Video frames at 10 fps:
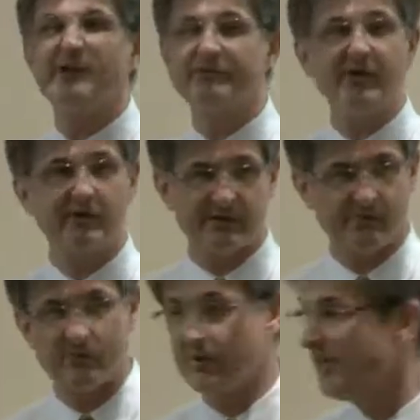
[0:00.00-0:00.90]
anything
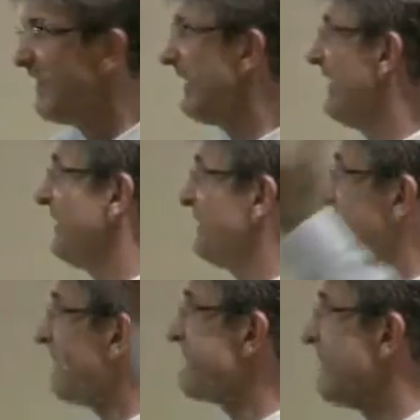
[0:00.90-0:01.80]
they want, any
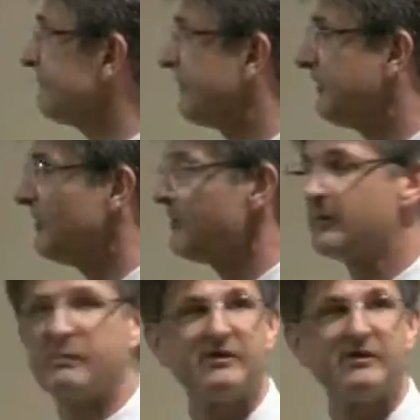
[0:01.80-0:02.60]
of our 1,500